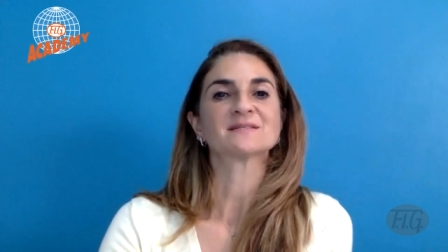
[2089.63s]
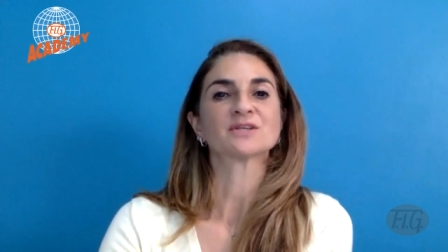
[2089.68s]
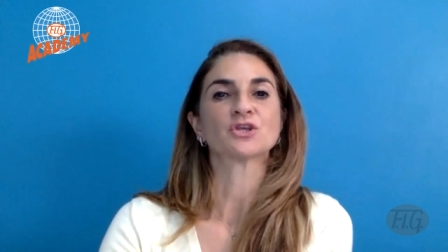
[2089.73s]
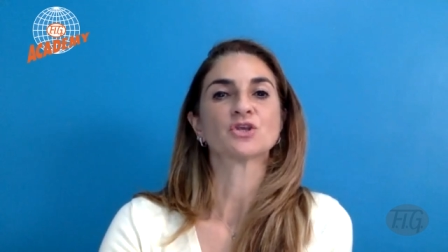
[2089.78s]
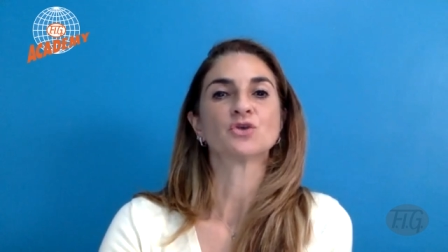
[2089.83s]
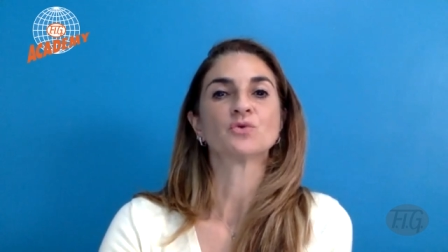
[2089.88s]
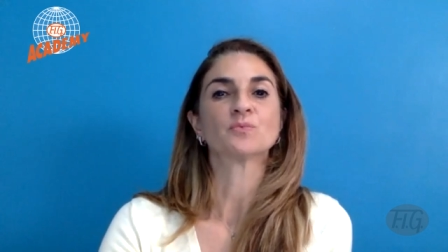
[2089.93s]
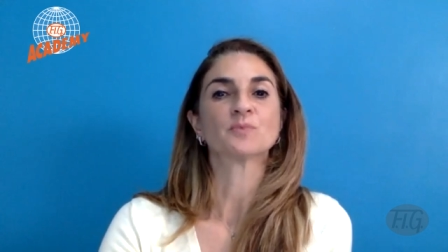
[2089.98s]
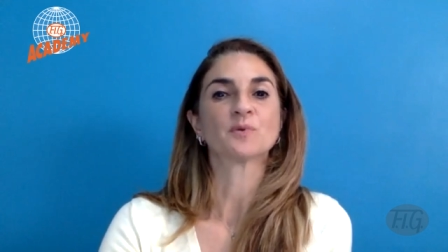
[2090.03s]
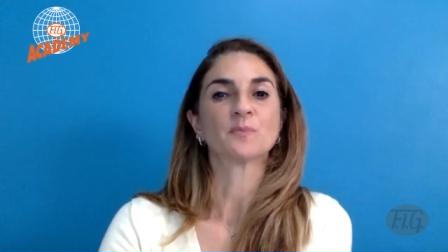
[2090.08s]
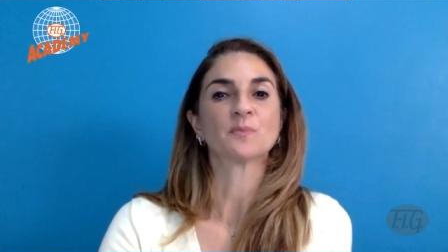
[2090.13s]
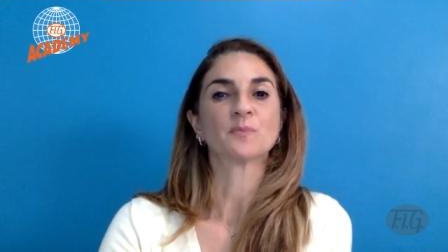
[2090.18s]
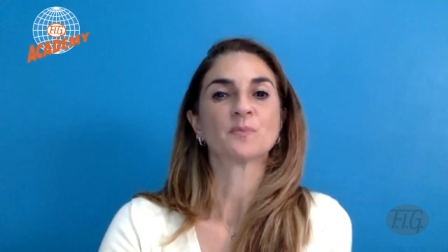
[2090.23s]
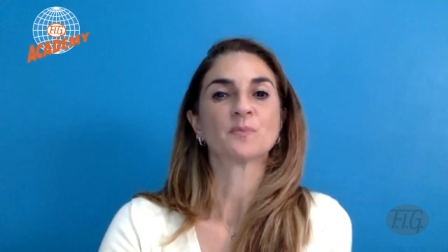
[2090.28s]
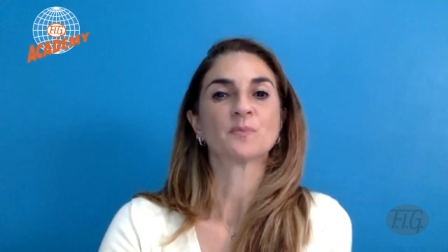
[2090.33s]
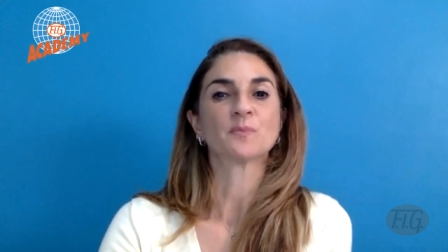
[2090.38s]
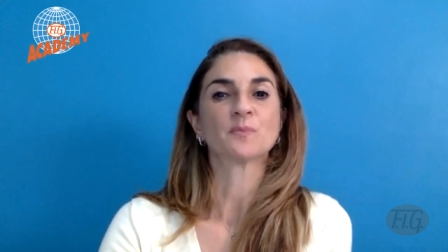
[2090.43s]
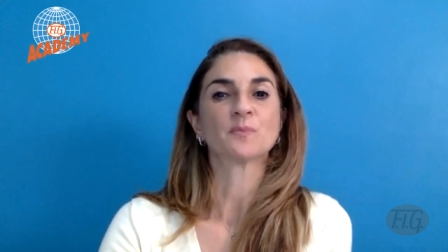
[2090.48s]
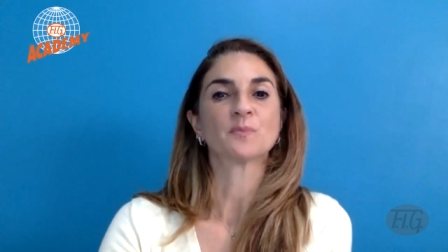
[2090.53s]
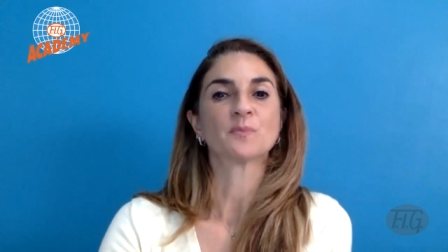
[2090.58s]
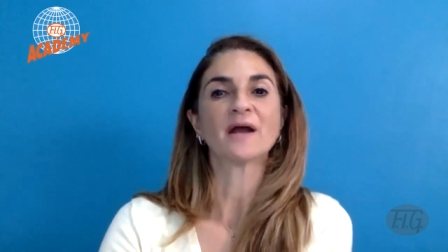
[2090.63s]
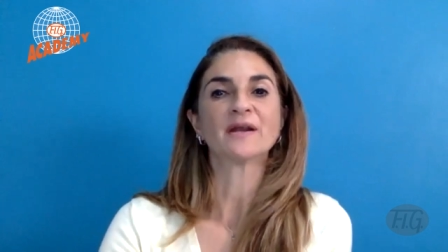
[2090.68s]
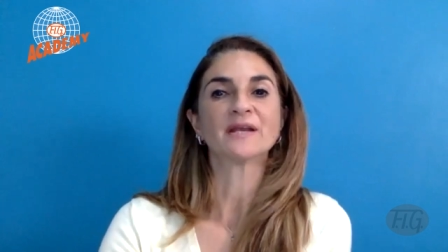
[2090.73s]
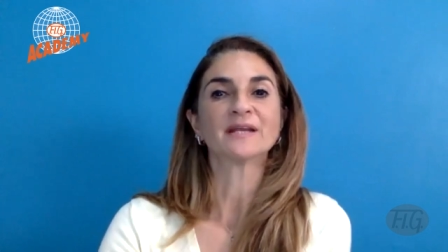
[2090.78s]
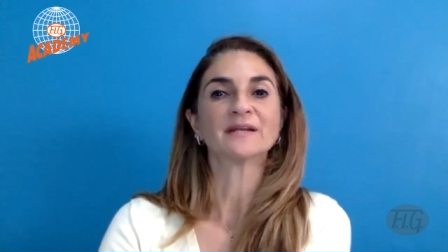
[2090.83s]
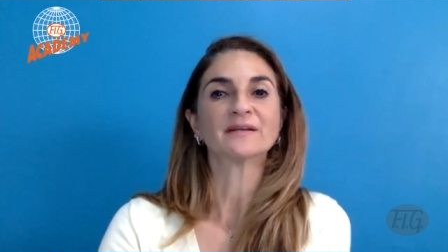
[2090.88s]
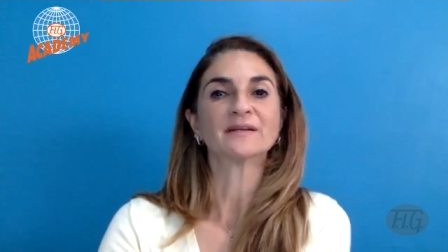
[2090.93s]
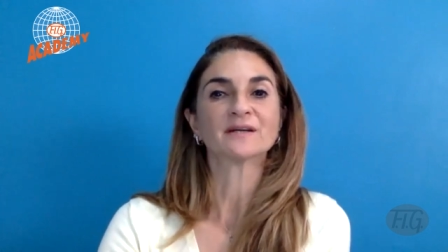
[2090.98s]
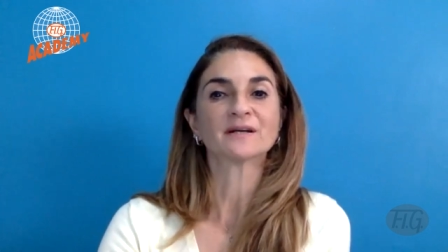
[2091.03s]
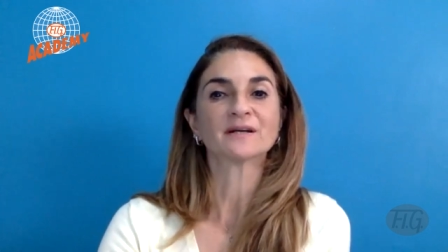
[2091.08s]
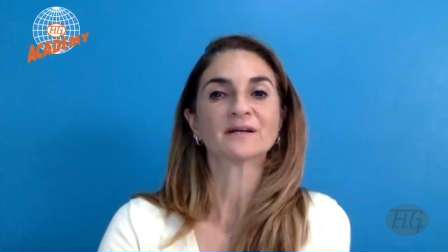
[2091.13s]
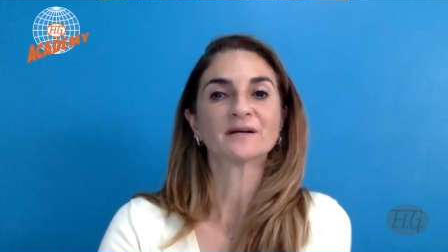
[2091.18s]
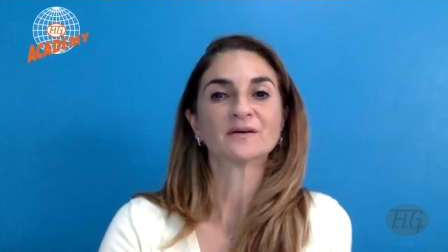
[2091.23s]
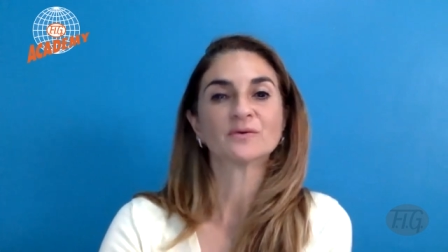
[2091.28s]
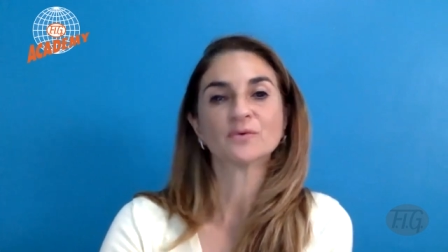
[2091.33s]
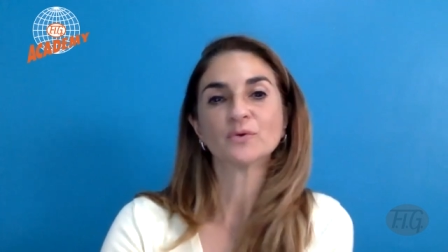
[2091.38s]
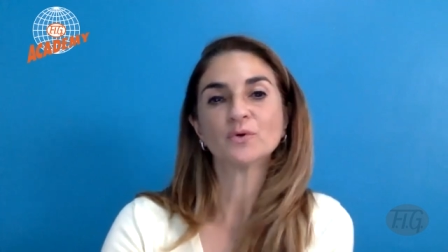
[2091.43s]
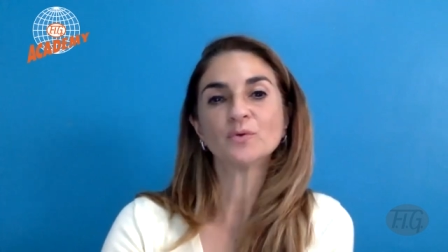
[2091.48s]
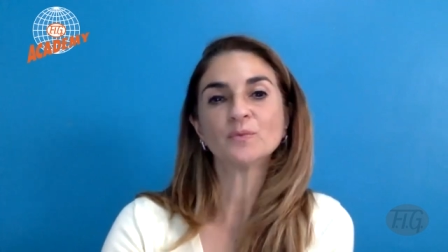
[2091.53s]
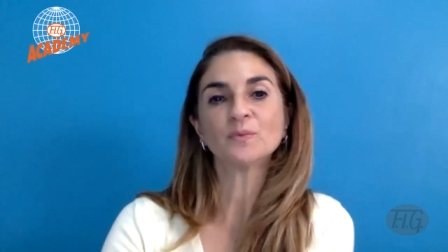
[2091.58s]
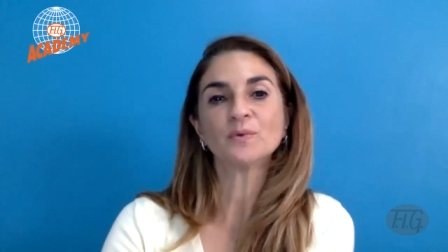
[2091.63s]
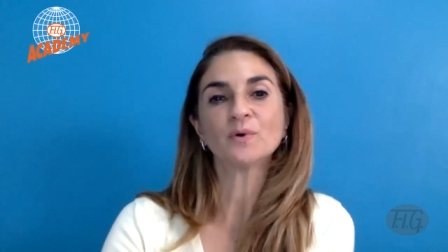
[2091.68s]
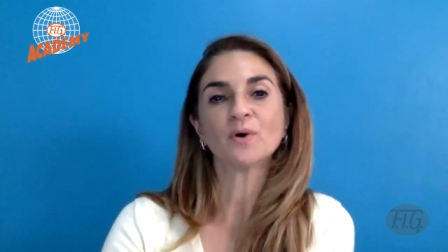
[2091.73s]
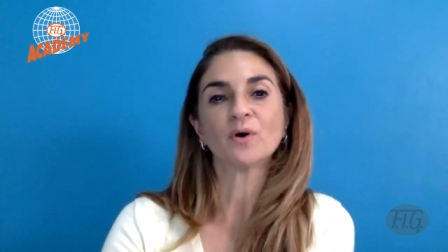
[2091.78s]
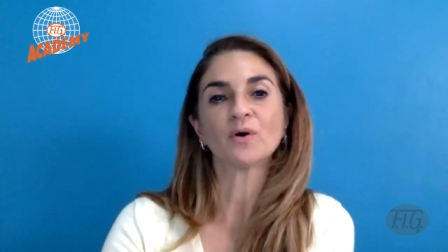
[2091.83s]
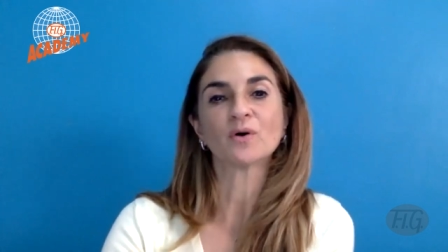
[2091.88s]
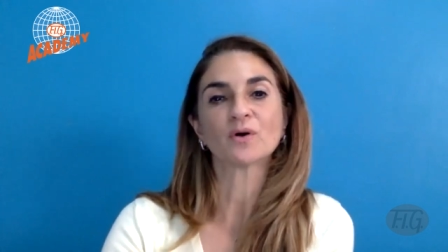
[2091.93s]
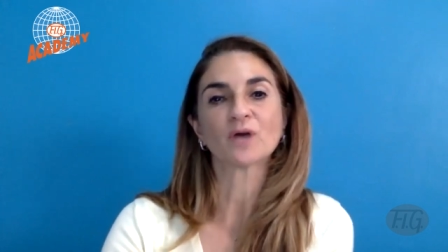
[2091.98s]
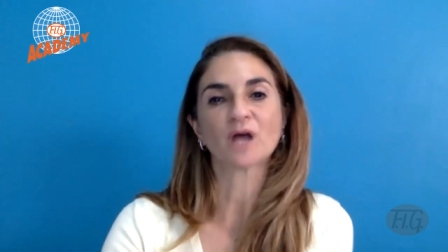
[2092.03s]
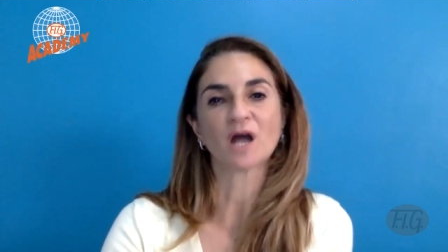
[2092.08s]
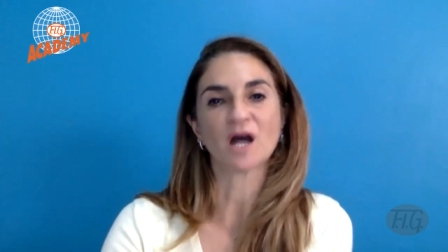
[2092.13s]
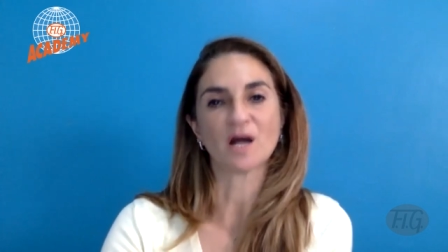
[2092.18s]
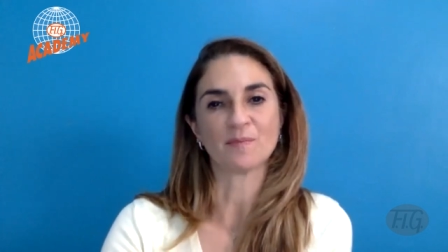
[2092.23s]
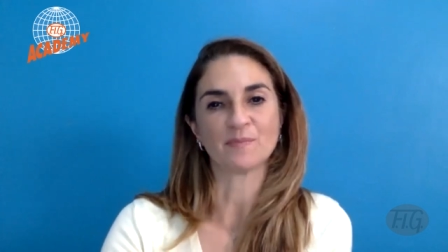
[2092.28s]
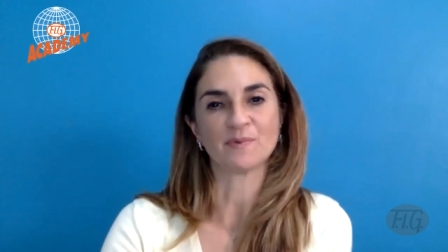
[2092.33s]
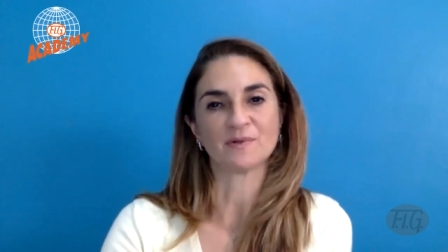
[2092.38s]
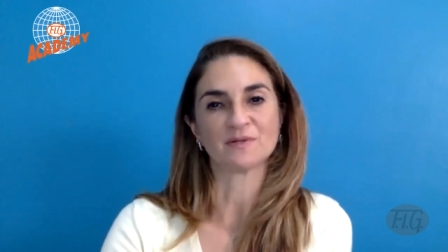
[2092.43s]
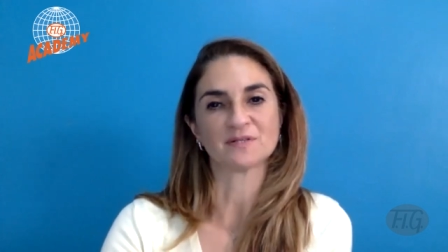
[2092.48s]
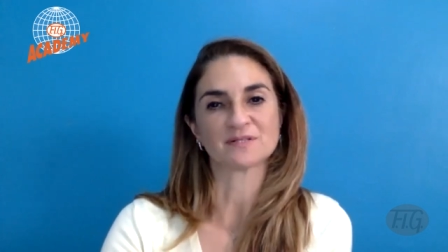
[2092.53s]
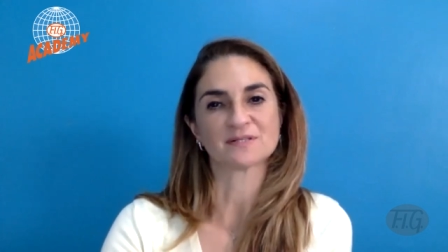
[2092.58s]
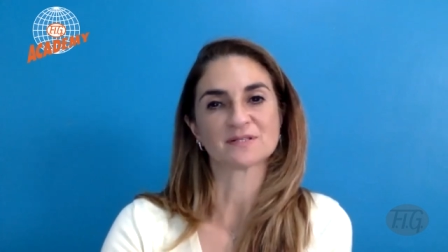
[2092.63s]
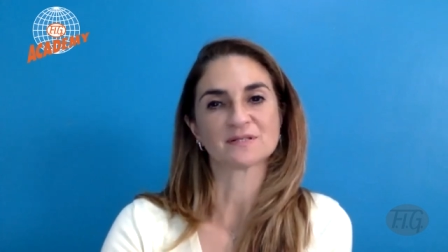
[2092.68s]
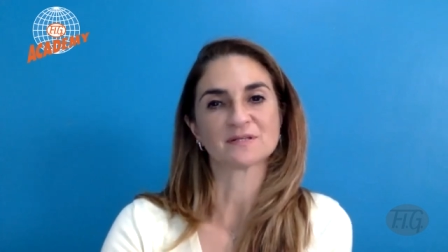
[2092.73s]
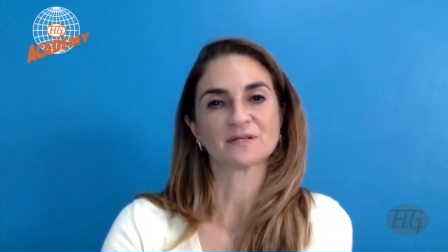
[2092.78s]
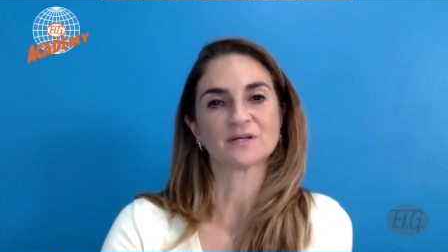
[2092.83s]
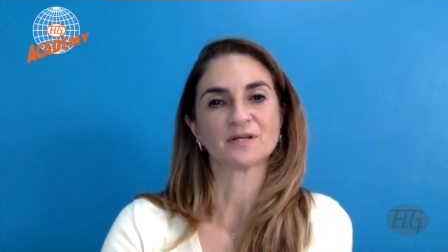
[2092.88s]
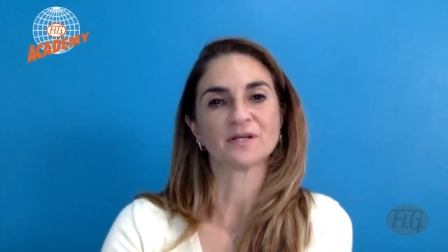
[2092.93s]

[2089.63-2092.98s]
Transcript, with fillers: you propose are in group or couples.